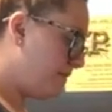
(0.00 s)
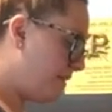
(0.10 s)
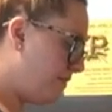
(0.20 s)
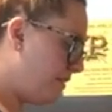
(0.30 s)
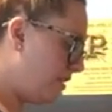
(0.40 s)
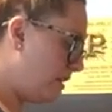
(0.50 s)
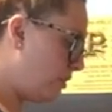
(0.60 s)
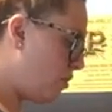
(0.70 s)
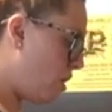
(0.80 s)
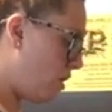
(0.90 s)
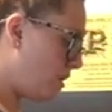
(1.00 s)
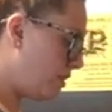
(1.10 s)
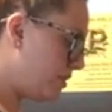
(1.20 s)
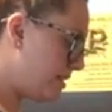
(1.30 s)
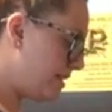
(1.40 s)
They feel a little
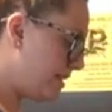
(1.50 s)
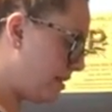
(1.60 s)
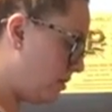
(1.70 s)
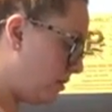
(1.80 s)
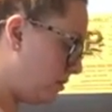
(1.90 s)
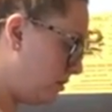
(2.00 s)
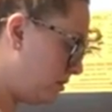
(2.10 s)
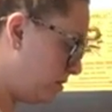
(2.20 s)
hard still.